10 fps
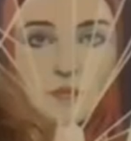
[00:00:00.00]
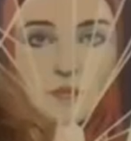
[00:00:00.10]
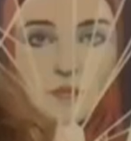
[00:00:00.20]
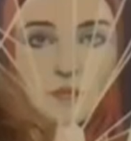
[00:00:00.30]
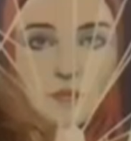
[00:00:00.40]

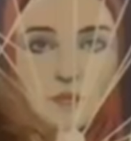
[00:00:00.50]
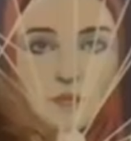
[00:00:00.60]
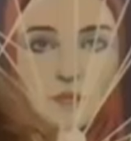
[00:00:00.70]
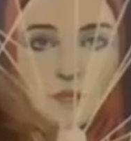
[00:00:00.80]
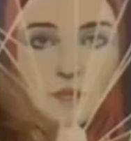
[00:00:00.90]

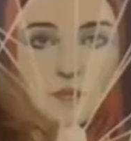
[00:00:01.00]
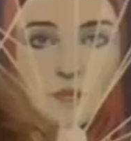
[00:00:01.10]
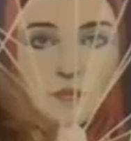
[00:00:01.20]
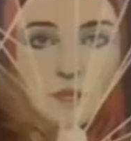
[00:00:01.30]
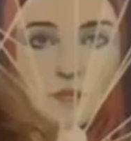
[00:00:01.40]

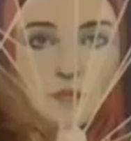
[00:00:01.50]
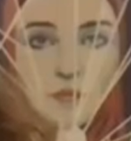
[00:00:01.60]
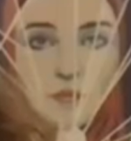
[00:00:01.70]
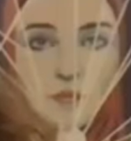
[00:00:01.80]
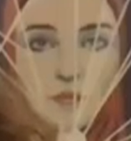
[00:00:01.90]

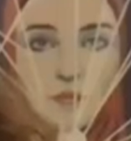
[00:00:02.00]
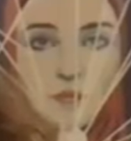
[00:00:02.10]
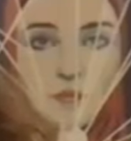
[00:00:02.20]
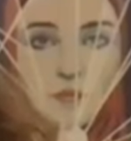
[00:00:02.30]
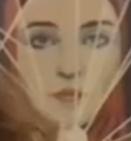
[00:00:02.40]

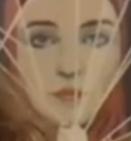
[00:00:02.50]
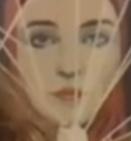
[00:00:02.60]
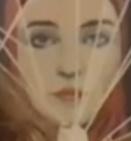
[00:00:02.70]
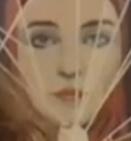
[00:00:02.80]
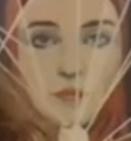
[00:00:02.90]

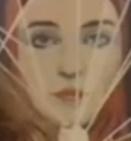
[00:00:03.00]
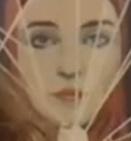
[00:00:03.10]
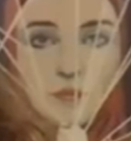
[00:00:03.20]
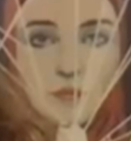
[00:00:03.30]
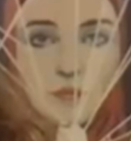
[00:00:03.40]

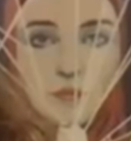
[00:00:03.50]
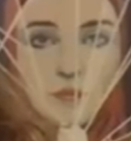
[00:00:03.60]
No words are spoken by the person on screen.